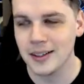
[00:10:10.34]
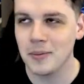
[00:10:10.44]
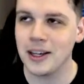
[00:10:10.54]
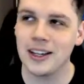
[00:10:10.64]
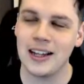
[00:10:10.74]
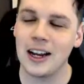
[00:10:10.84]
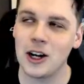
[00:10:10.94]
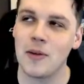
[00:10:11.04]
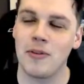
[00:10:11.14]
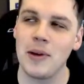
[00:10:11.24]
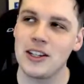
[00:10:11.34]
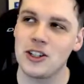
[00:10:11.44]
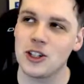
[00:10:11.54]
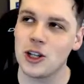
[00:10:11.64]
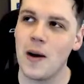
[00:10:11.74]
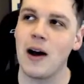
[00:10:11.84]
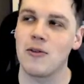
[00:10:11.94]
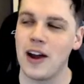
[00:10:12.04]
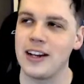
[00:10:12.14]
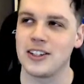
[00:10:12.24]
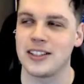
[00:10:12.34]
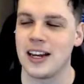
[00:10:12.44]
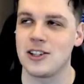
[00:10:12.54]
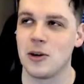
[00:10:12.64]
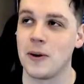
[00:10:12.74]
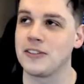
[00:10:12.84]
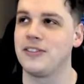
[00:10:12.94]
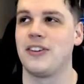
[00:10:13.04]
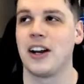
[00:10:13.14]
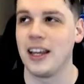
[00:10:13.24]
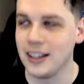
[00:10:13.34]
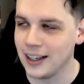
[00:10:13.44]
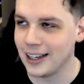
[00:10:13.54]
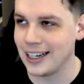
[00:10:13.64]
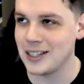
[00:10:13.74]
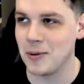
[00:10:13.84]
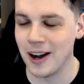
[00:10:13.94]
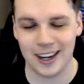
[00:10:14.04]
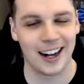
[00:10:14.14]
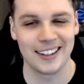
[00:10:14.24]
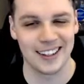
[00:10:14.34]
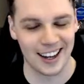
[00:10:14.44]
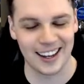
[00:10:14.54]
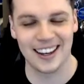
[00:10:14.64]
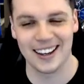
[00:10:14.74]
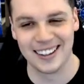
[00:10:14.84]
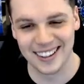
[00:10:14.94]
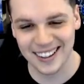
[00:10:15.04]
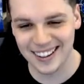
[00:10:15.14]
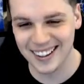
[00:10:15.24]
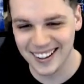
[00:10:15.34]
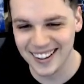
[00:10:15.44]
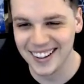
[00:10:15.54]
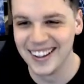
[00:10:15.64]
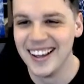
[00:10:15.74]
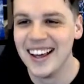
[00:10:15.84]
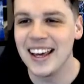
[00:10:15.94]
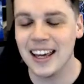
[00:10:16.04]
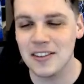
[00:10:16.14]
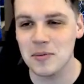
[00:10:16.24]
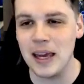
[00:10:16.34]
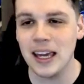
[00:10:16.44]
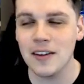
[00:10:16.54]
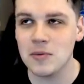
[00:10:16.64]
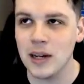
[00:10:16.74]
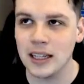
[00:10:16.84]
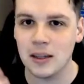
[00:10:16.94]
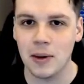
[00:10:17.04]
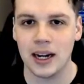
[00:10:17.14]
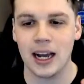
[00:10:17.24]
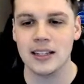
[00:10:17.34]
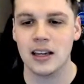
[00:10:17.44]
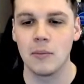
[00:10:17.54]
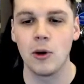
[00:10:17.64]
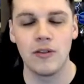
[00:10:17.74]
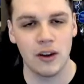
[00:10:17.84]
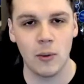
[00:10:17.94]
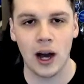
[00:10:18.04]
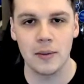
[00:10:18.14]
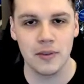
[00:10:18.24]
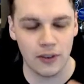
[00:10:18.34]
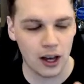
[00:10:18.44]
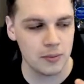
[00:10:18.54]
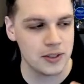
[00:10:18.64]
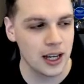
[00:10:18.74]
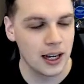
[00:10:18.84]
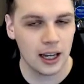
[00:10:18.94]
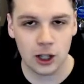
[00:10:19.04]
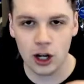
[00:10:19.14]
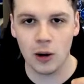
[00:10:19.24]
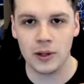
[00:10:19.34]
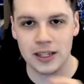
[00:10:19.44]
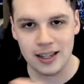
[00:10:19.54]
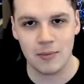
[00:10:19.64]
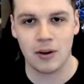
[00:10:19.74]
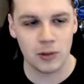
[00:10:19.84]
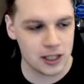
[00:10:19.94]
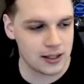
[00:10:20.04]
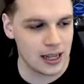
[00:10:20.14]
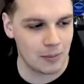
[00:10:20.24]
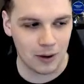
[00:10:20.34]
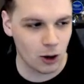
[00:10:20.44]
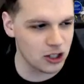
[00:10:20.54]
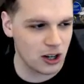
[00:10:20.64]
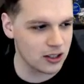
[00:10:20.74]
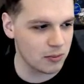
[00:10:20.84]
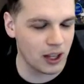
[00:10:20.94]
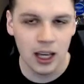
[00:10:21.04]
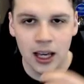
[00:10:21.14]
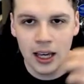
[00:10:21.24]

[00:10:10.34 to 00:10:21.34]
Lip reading: Because I don't know, for me it's just so outrageous that it's almost funny, and that's why I kind of like it. It gives me like the Madagascar movie vibes. Like, when the zebra, what's his name? Oscar or something?